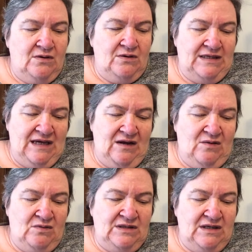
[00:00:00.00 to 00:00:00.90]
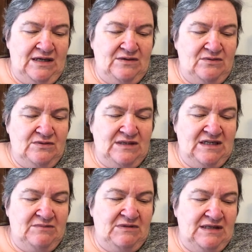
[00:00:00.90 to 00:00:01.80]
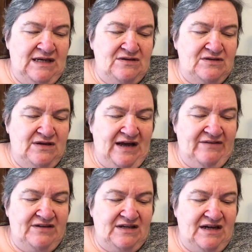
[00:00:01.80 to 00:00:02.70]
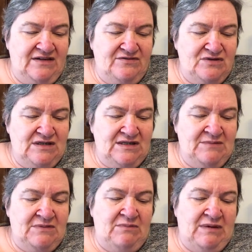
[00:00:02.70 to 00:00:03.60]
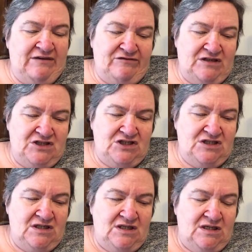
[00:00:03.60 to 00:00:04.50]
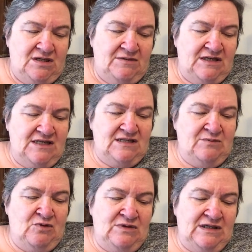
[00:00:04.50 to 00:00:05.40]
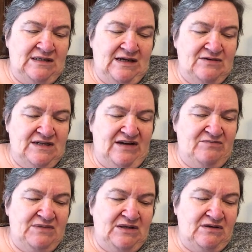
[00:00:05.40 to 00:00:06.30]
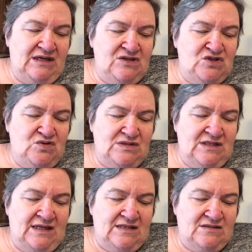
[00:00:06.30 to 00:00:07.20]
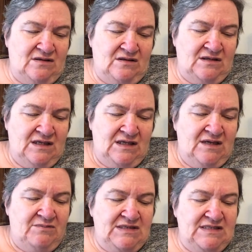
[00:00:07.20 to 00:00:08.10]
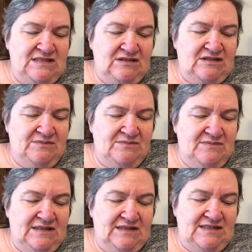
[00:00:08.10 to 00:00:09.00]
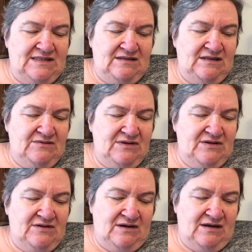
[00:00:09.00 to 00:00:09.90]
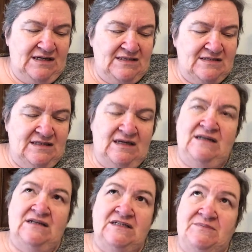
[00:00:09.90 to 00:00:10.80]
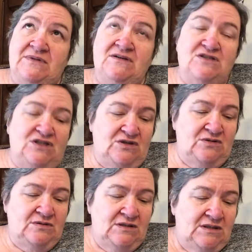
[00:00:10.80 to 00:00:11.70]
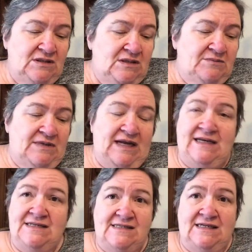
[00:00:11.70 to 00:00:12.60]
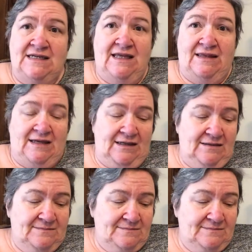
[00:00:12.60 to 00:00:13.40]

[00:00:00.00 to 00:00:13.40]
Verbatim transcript: Yeah, only I don't think I'm allowed to have the kind of drink named a beverage, because I'm only allowed to have milk and juice and that's all. Mrs. looked up at the ceiling with her eyes. Then I looked up there too, but I didn't see anything.